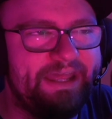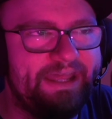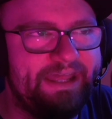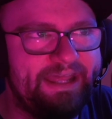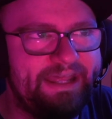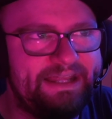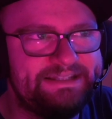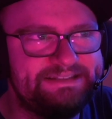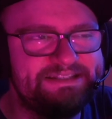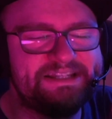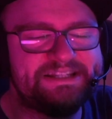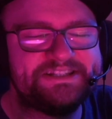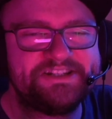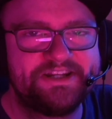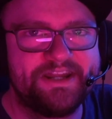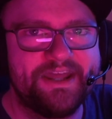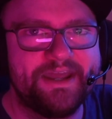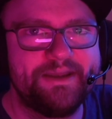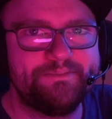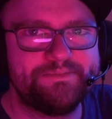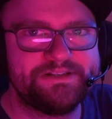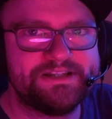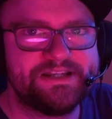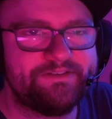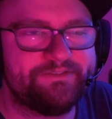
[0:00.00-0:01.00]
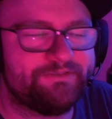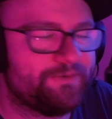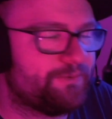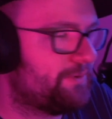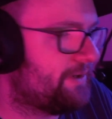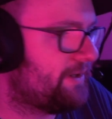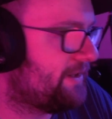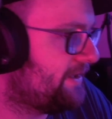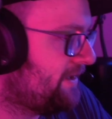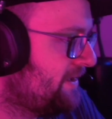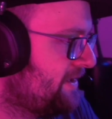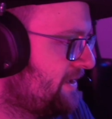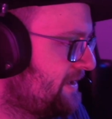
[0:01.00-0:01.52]
it's such a pain saver,
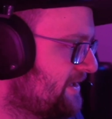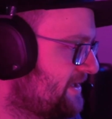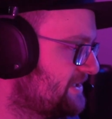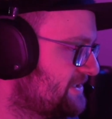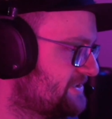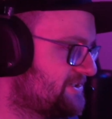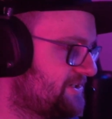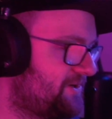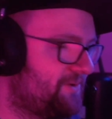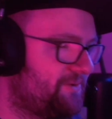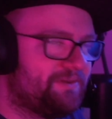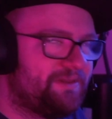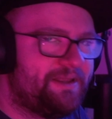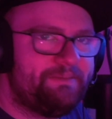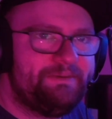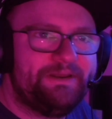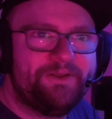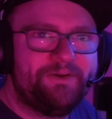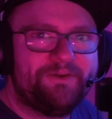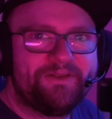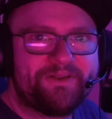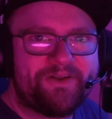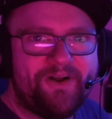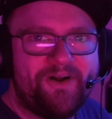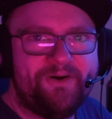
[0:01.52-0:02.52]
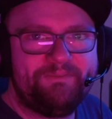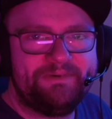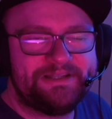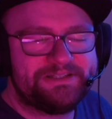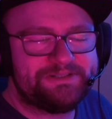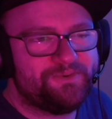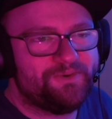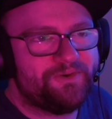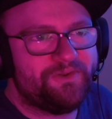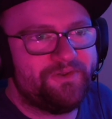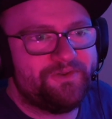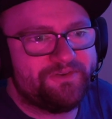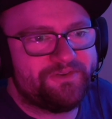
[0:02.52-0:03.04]
really. So let me know in the comments
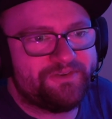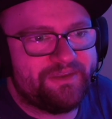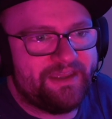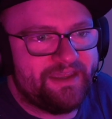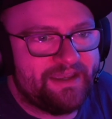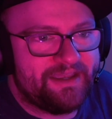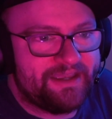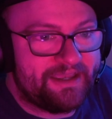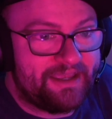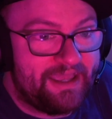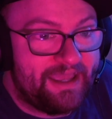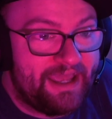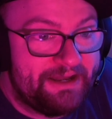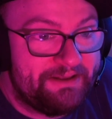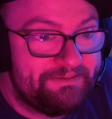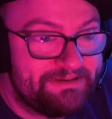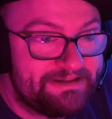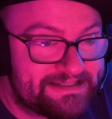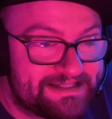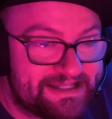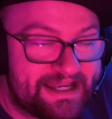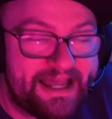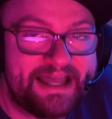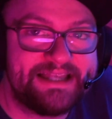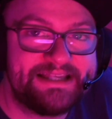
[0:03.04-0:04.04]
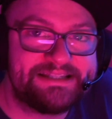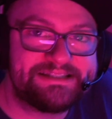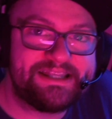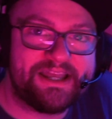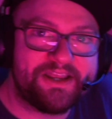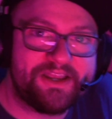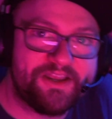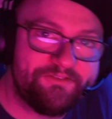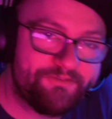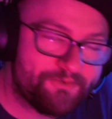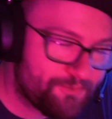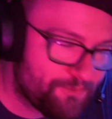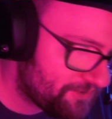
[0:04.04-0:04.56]
what you think. Anyways, guys,
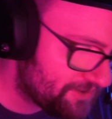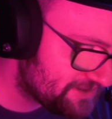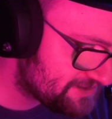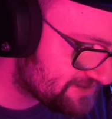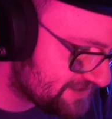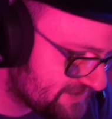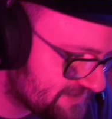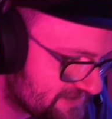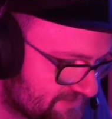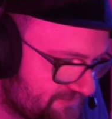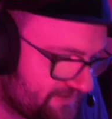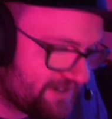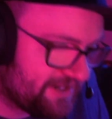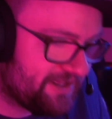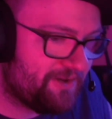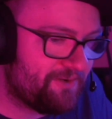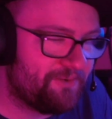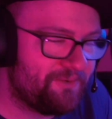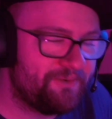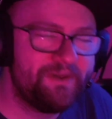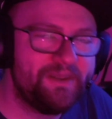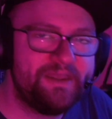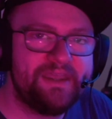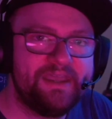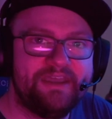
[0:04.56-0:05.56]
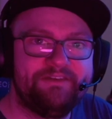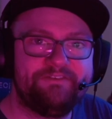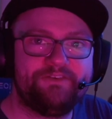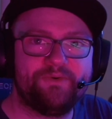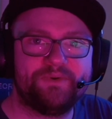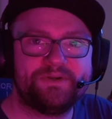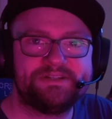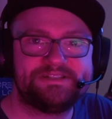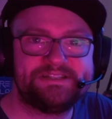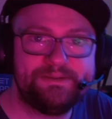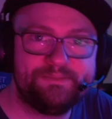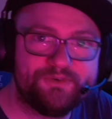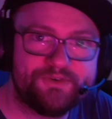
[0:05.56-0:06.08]
thank you for watching this video. If you
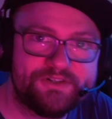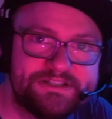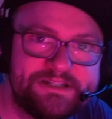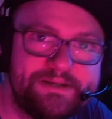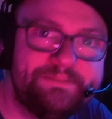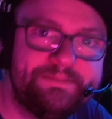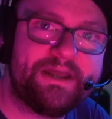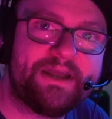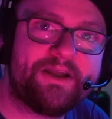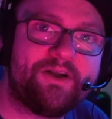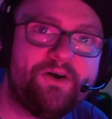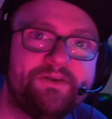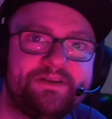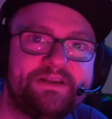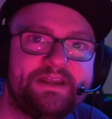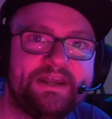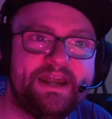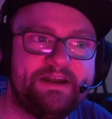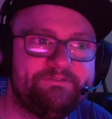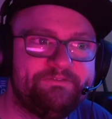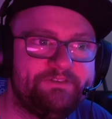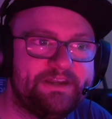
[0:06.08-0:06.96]
want to see more Steam Deck content every